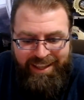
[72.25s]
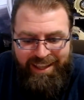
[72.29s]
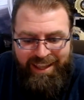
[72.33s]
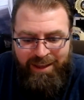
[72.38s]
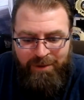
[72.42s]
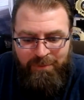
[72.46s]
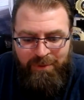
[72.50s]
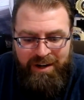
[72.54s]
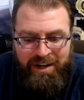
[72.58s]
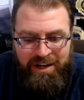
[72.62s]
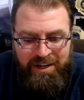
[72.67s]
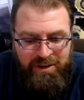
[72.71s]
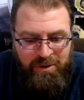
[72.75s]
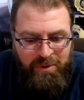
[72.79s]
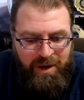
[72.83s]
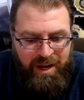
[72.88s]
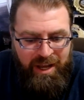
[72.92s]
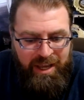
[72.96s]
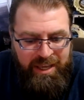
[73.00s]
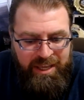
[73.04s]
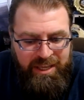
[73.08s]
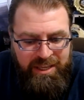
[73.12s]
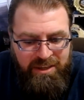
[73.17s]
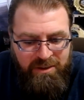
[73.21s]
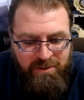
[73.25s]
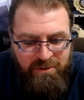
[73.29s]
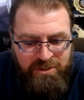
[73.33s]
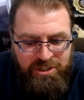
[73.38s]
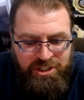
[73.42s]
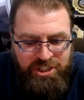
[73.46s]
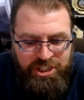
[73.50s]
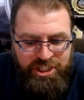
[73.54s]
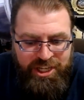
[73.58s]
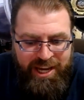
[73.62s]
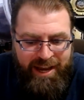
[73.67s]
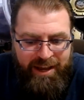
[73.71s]
I want to do a huge
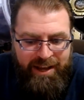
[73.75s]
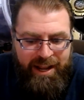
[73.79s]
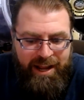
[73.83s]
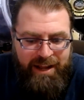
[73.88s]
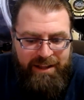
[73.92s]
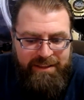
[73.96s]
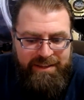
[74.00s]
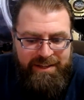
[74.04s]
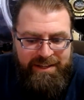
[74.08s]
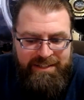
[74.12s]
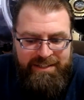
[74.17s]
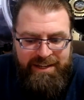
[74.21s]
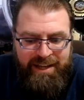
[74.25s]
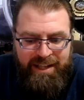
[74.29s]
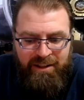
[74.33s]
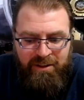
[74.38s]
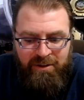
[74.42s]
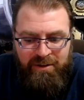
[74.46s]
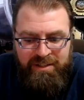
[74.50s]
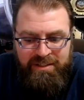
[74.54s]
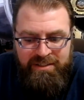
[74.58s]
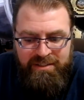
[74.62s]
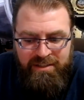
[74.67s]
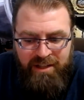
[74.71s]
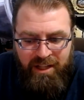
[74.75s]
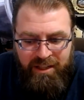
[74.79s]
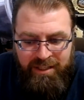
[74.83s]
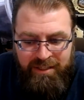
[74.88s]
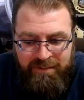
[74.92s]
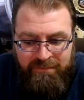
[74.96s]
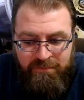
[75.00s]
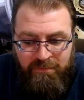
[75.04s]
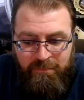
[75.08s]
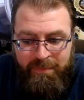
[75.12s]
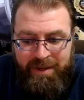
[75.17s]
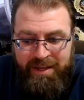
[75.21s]
shout out to Cantalo
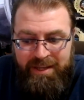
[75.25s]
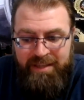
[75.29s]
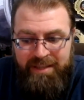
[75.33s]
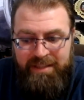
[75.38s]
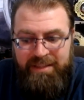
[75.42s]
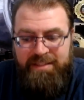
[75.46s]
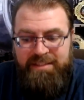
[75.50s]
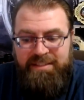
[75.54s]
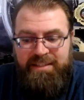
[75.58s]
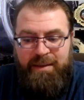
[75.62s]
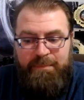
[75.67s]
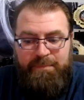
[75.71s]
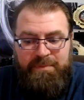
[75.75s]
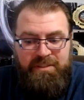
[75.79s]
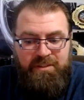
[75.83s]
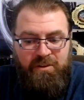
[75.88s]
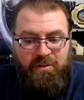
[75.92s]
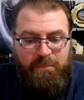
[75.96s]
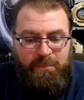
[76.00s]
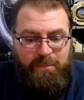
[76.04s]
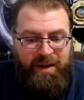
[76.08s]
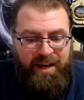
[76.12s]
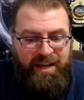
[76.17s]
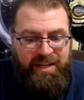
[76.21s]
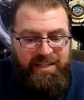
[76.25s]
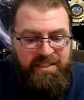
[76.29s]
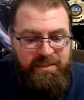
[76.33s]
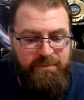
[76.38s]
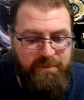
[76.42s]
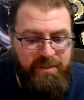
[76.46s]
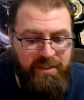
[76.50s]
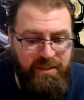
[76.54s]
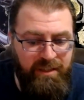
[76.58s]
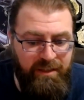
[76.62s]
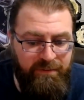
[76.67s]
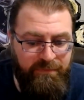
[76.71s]
Consulting for making this episode
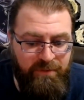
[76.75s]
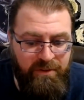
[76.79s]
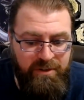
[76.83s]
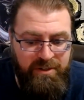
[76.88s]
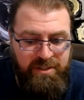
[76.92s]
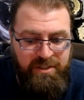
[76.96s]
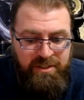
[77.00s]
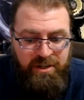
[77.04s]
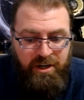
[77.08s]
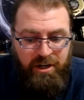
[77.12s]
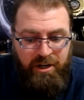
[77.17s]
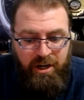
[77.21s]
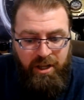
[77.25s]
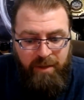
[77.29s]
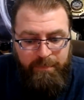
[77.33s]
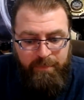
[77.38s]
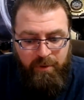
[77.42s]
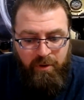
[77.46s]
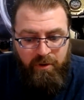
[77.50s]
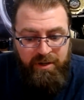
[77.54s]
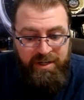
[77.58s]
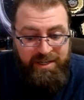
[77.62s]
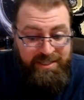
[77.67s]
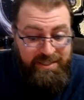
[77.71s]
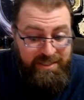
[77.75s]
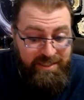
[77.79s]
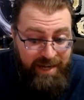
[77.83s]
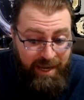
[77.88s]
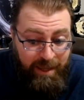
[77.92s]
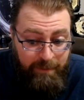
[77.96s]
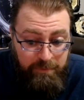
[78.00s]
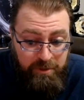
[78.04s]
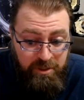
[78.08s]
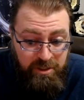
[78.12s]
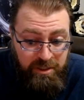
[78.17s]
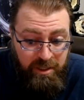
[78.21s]
possible. If you're a startup or an
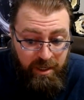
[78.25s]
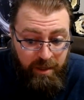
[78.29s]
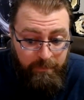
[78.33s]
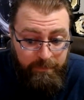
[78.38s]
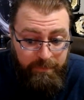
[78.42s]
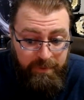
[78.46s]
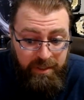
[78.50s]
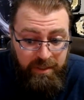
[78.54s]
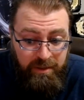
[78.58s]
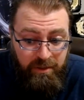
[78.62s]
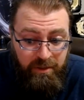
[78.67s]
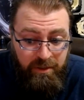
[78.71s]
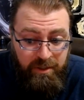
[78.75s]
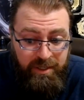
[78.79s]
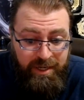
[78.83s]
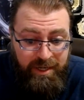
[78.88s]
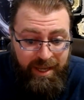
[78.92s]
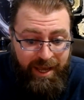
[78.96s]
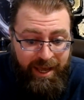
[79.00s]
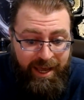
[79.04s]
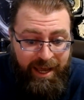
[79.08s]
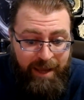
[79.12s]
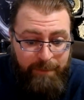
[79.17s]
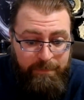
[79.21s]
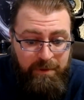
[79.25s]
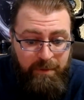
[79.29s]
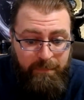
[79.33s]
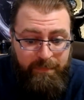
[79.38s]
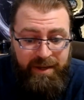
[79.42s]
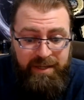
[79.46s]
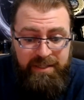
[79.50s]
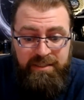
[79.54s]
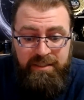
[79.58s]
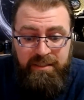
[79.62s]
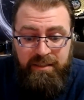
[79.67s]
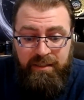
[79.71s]
established company looking to
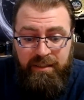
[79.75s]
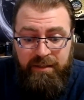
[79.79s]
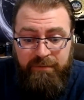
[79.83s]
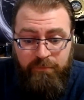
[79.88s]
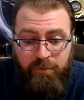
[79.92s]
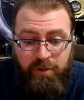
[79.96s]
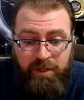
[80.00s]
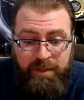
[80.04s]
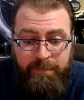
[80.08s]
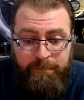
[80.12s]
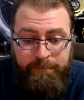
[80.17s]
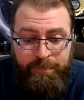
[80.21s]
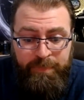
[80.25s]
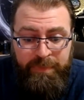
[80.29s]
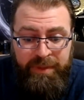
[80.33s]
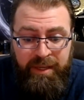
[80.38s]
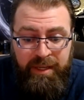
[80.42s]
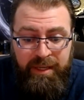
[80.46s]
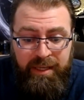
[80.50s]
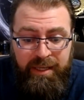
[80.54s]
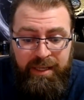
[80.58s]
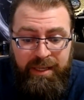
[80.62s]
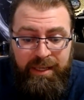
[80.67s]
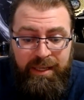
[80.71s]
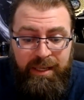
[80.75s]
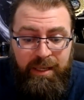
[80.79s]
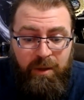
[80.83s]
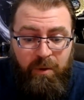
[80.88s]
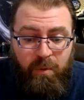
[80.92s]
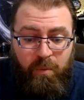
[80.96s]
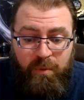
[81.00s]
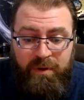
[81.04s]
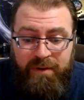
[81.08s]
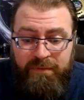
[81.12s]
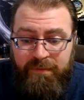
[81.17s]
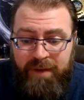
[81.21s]
optimize delivery,
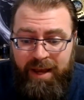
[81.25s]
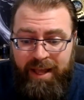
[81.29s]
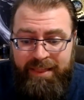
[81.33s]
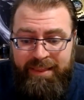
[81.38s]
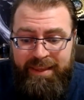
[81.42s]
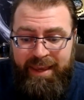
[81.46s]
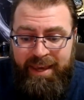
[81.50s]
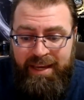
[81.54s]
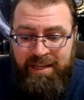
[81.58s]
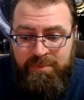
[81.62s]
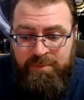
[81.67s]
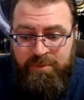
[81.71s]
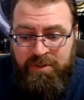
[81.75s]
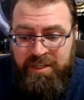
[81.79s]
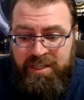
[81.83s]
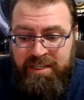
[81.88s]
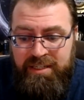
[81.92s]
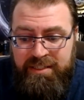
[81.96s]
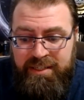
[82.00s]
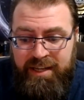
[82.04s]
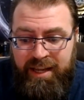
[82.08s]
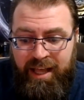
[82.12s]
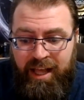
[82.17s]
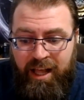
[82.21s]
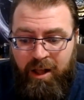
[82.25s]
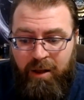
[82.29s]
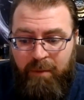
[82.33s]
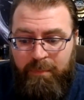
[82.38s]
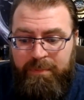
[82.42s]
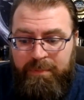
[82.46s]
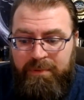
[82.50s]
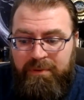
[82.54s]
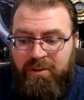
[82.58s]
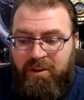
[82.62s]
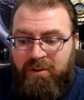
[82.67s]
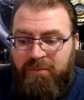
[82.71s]
we've got the expertise to
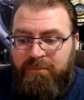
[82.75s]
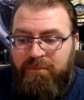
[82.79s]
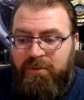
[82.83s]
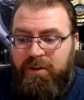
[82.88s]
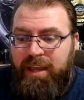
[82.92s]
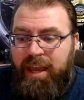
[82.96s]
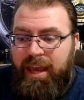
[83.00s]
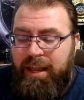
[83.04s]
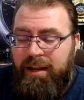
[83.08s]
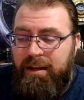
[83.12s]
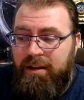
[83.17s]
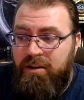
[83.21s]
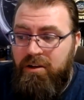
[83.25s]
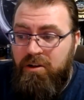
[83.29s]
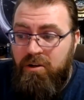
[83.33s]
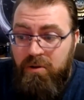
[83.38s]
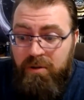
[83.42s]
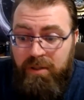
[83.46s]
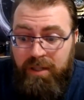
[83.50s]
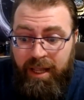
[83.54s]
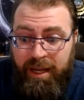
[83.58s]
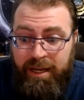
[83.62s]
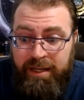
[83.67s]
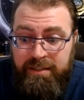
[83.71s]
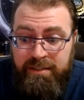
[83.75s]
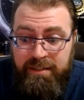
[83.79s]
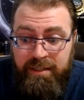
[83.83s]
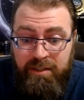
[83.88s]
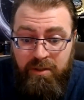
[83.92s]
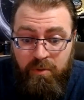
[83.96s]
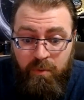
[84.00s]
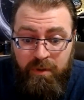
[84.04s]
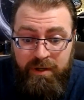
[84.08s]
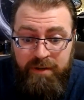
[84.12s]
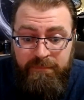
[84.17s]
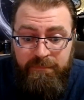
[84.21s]
help. Don't forget, new clients get
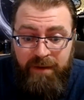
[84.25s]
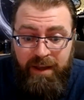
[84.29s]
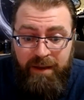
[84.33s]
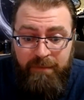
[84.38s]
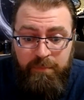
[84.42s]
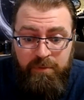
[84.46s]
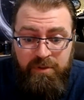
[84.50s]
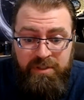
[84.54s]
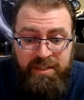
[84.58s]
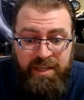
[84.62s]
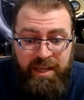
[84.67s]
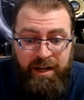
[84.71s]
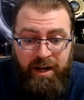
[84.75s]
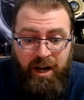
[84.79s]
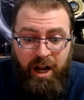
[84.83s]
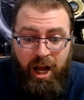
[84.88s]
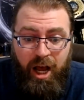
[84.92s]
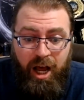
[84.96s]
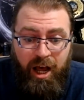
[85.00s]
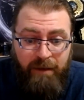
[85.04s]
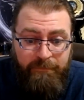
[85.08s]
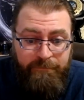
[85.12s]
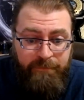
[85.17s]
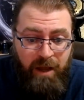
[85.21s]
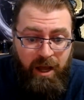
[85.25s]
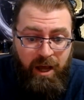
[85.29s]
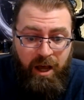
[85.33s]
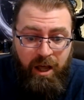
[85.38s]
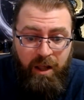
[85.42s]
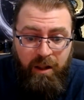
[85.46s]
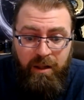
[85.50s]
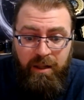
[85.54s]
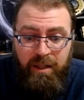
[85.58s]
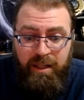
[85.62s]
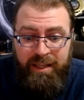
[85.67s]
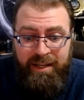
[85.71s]
25% off
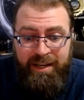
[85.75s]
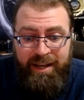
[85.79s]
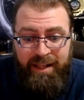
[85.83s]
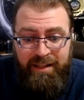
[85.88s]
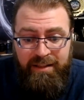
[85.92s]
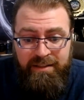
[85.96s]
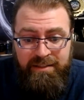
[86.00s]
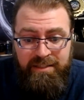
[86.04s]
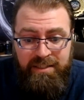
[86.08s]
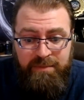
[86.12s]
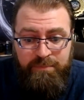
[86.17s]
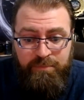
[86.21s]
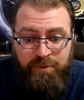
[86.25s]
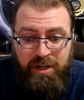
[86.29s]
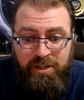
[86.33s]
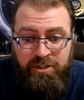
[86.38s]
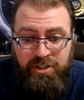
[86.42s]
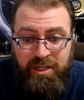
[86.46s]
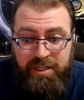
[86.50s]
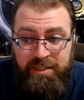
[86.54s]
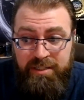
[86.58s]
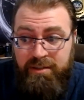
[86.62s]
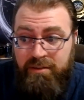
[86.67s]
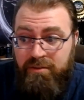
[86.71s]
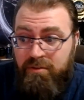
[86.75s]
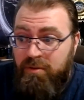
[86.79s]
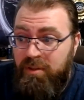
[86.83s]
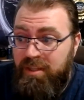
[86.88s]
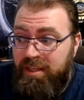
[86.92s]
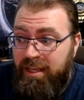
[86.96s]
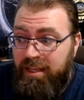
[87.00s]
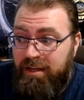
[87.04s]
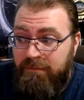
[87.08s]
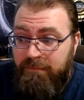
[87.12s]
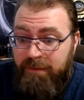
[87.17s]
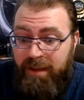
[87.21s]
all analysis projects through
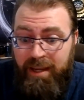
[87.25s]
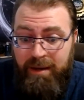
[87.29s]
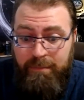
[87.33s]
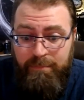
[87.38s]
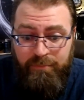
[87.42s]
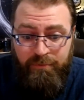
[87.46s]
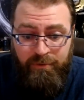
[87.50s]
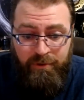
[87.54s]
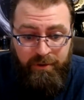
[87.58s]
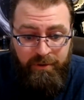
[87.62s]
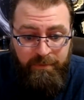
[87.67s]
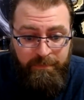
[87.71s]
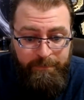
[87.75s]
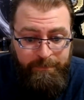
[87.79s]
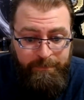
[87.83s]
the end of April.